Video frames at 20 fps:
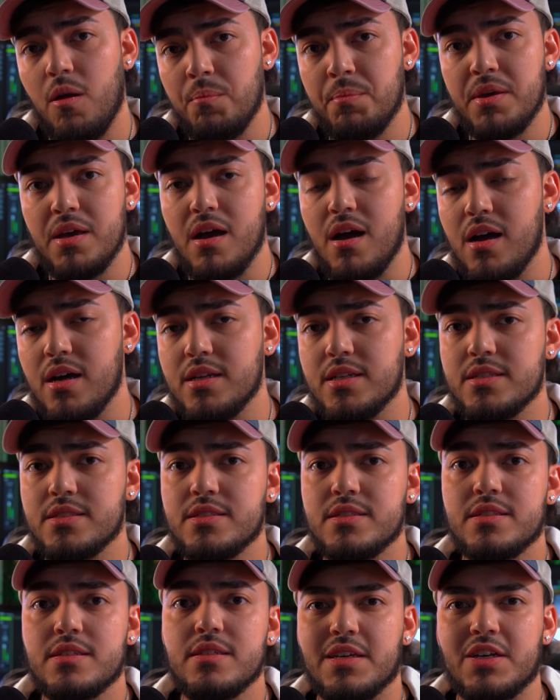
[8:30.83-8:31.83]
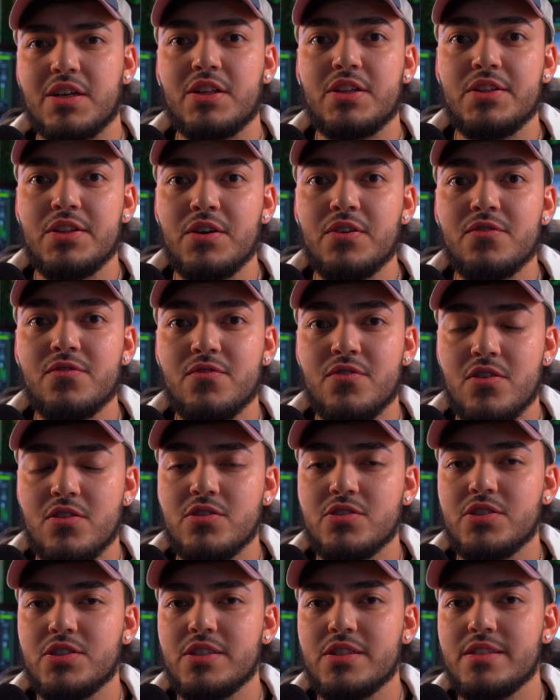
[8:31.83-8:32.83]
I'll be honest, the clone
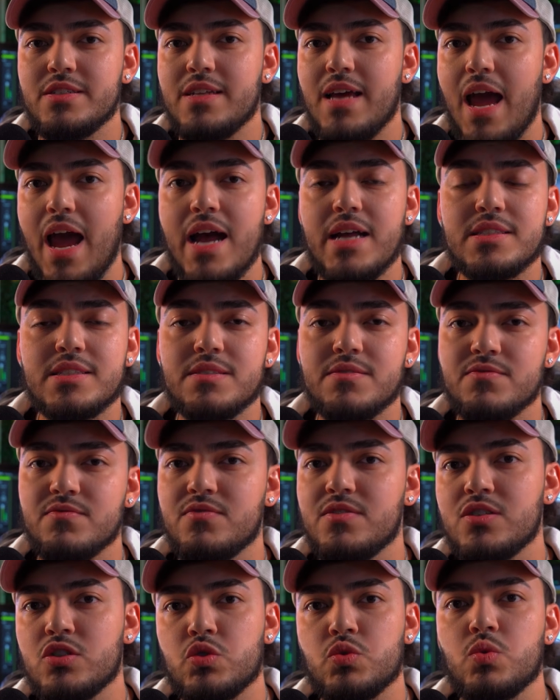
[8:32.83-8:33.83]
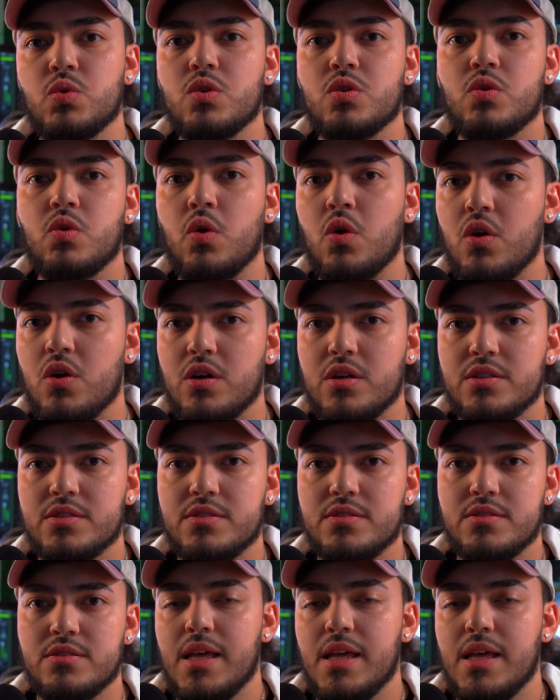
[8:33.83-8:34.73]
version had some visual quirks